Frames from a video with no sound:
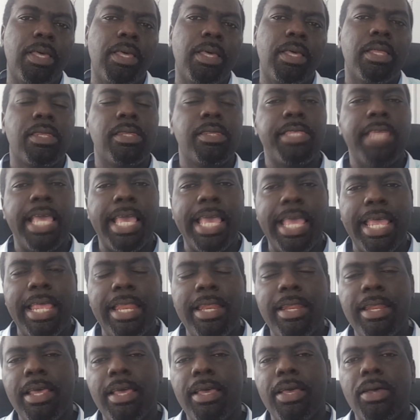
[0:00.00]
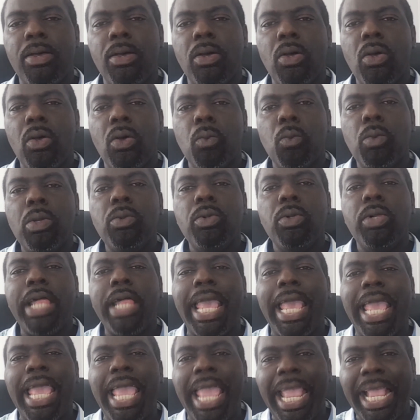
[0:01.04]
Then we will
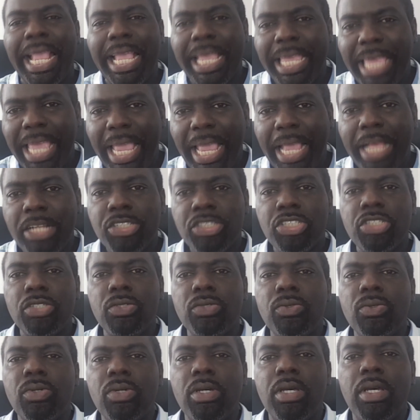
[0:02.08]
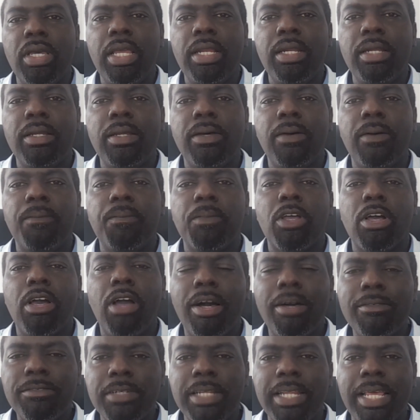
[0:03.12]
engage you in
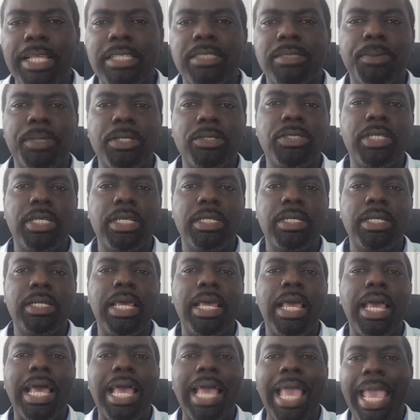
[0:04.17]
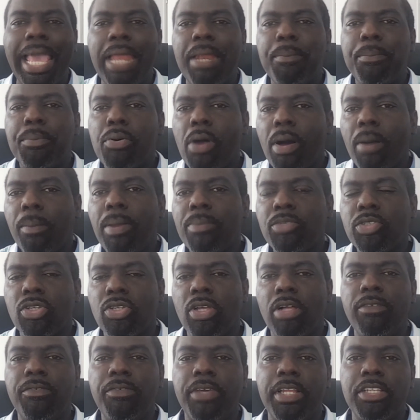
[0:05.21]
confidence building and problem
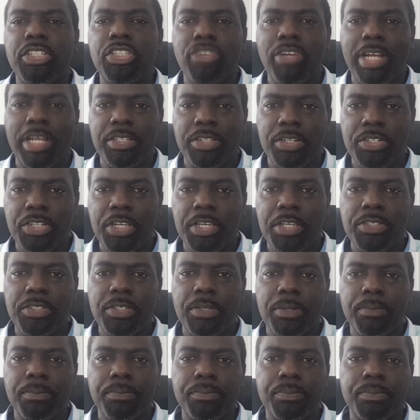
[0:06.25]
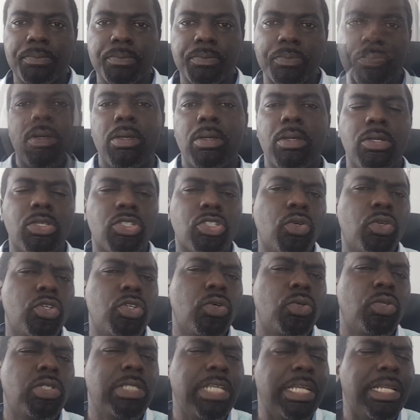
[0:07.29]
solving strategies. So
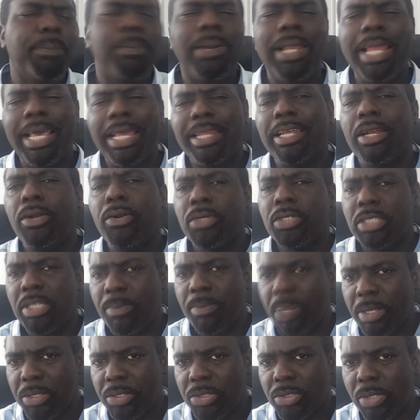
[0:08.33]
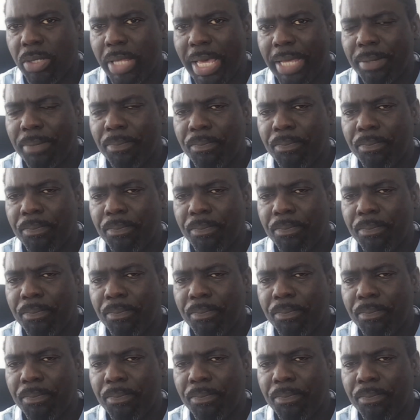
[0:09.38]
you'll need a plan that looks similar to that.